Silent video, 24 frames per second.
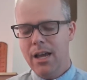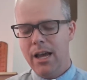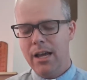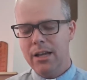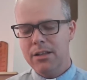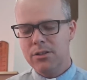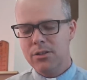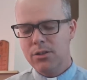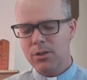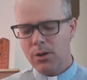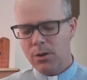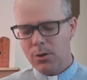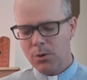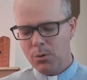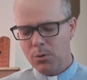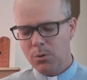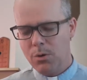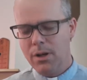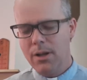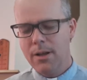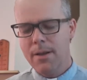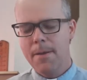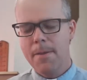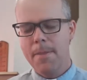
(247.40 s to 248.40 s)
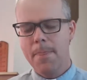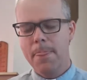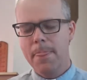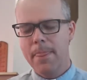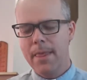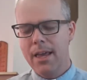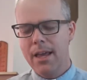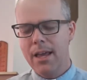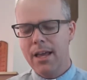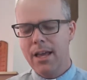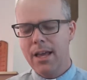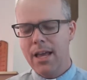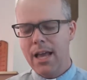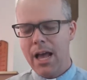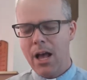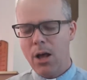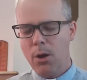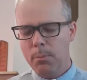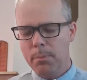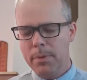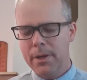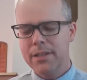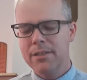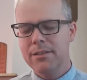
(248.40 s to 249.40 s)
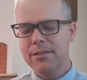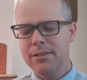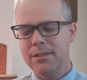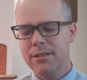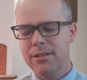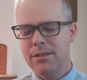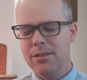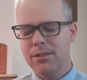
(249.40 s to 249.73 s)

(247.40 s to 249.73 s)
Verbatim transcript: And so, help us